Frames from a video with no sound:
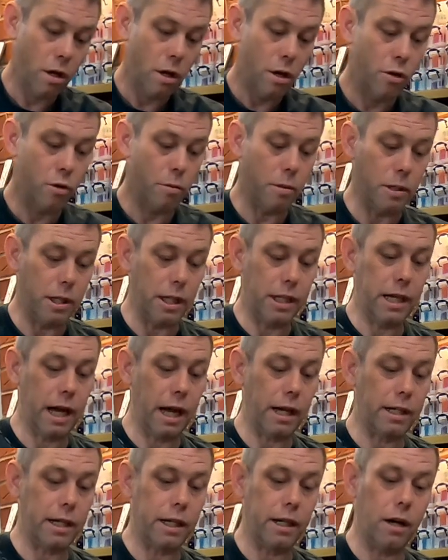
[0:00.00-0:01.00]
you'll be
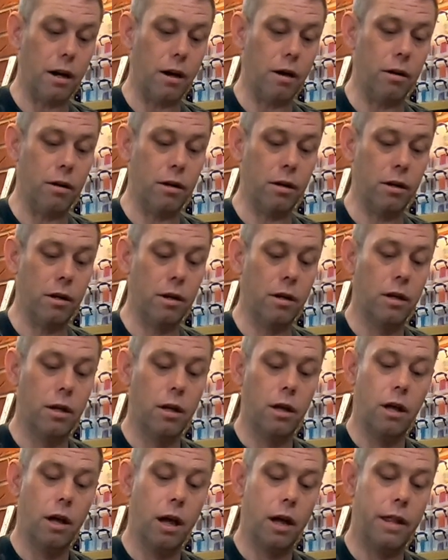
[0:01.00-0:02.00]
detecting along,
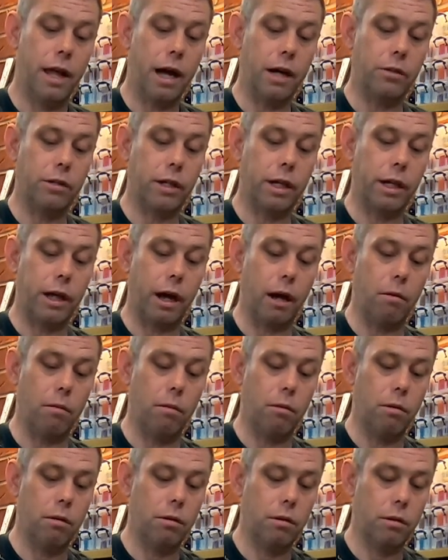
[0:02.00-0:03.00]
and that'll just keep going.
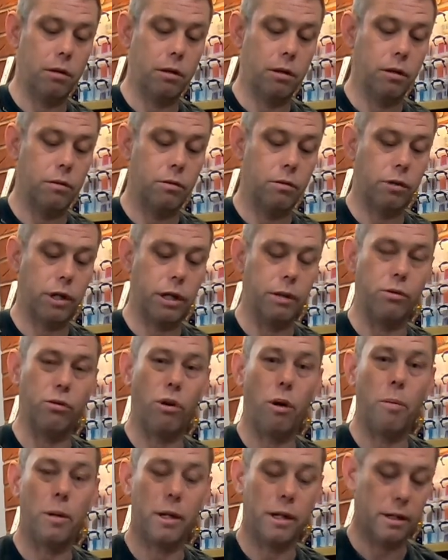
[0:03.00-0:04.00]
It'll just keep
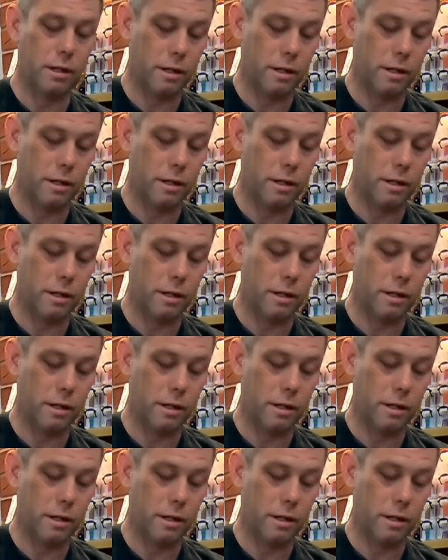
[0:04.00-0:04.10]
dropping.